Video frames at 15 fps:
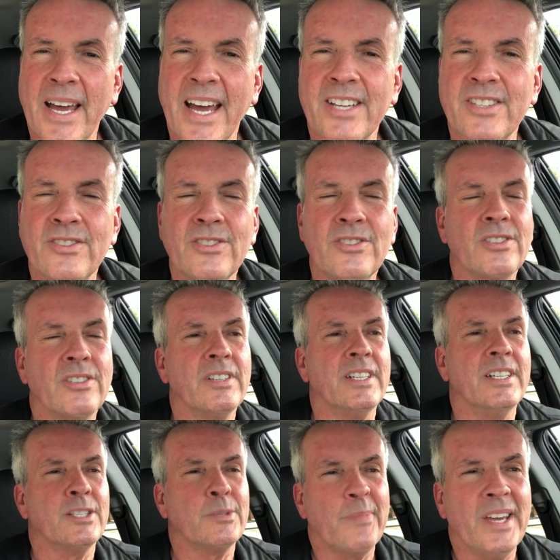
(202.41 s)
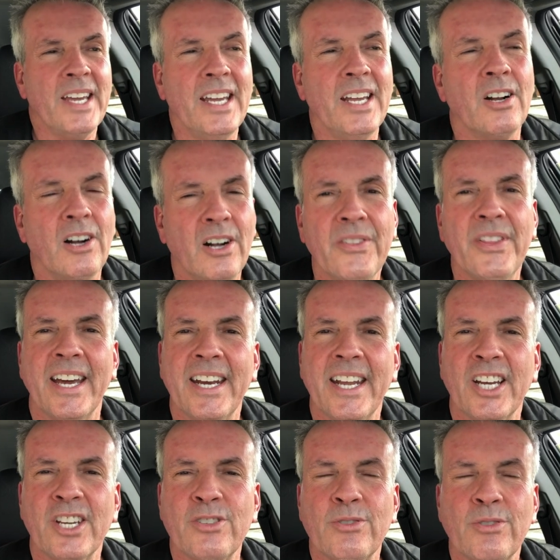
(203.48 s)
passenger is paying all that
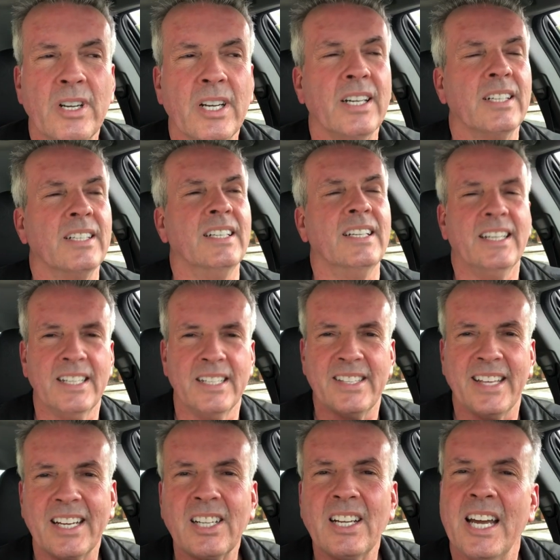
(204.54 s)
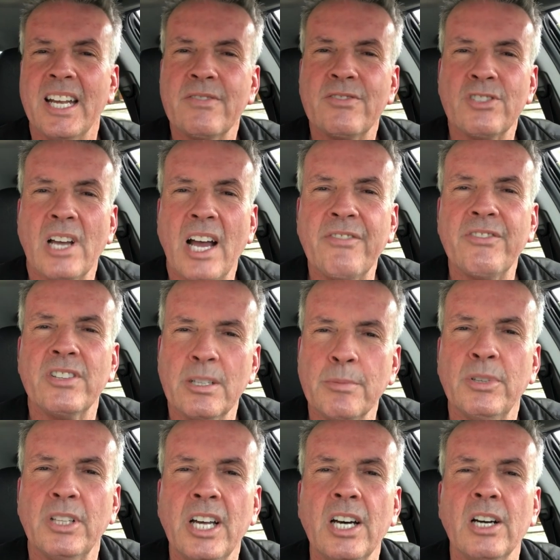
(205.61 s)
extra, does that kind of soften the
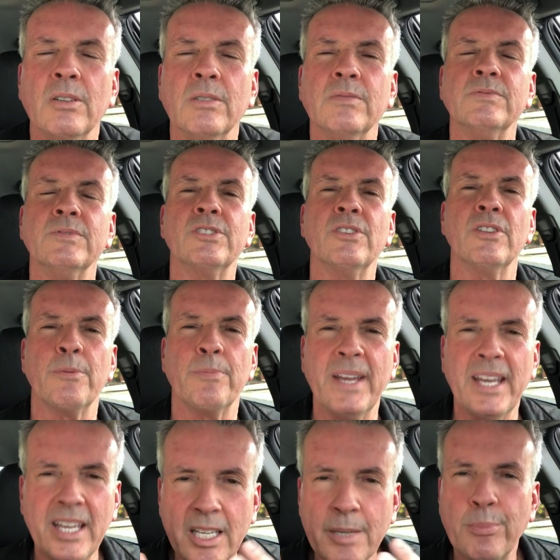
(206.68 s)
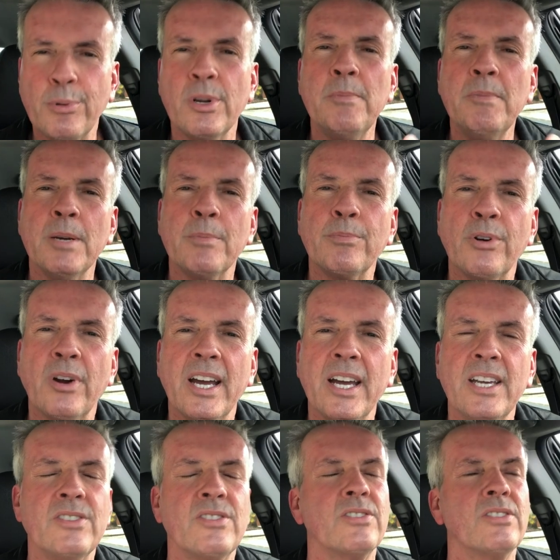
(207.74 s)
blow? So they're paying a premium
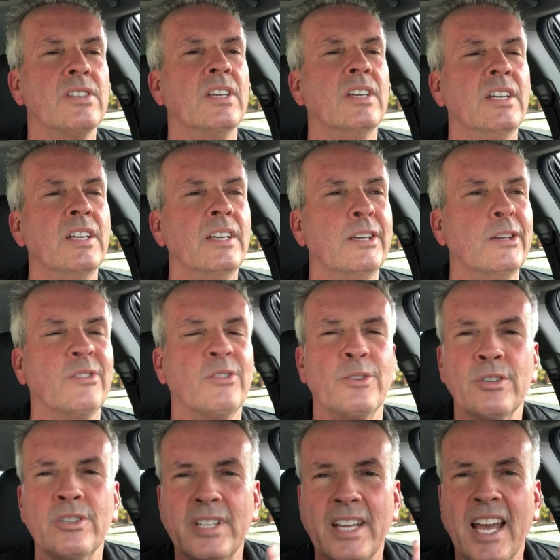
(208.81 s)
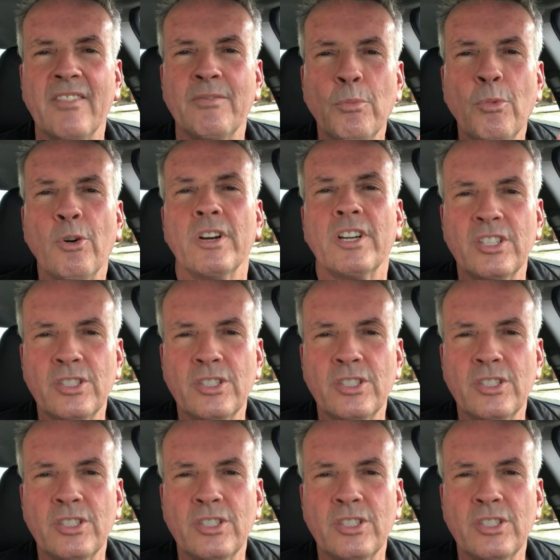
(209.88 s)
price in order to have more